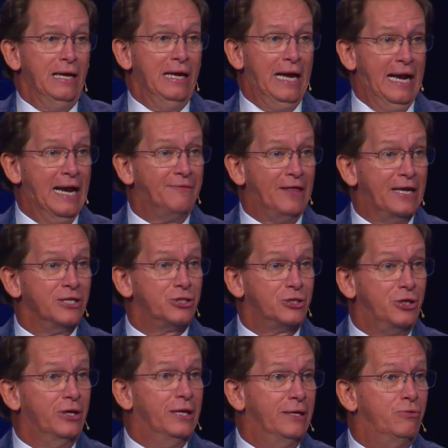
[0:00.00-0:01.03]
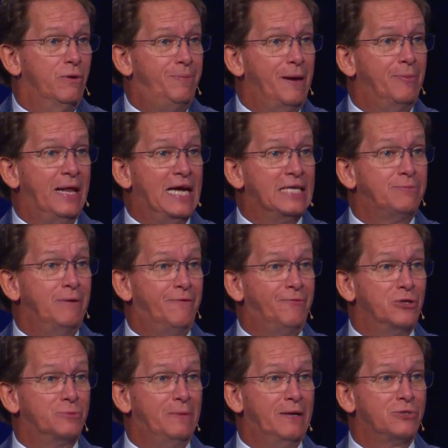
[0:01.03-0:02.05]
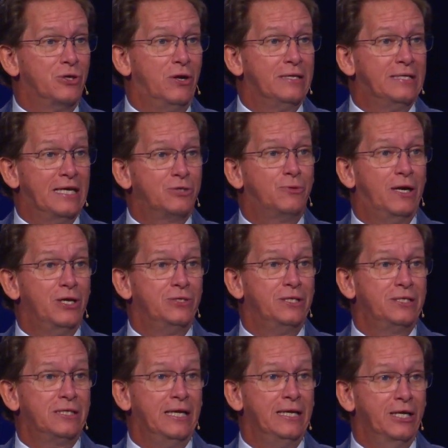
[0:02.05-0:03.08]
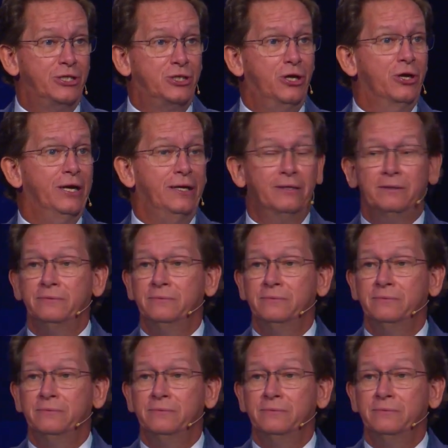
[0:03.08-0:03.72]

And I think it's good. When people ask me about First Baptist Arlington, that's what I usually say it's good